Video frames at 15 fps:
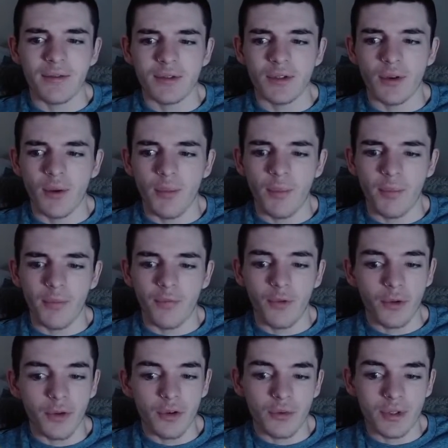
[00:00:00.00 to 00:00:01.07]
So
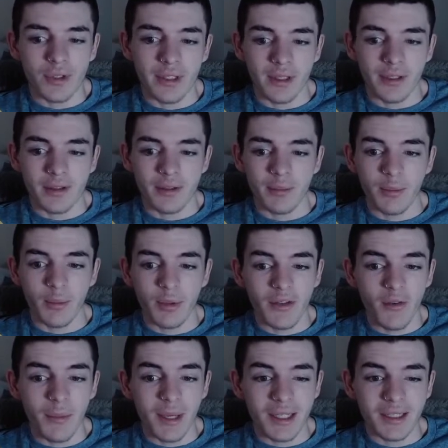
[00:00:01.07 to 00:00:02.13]
403 sales, but when you
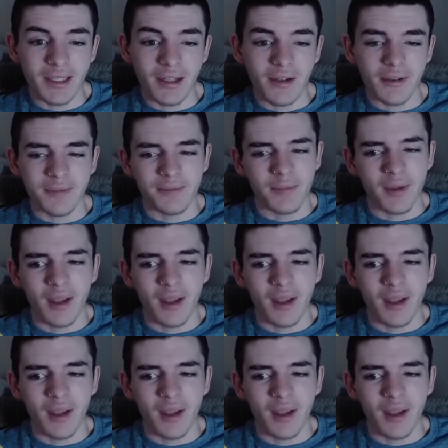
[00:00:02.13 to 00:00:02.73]
have a bestseller,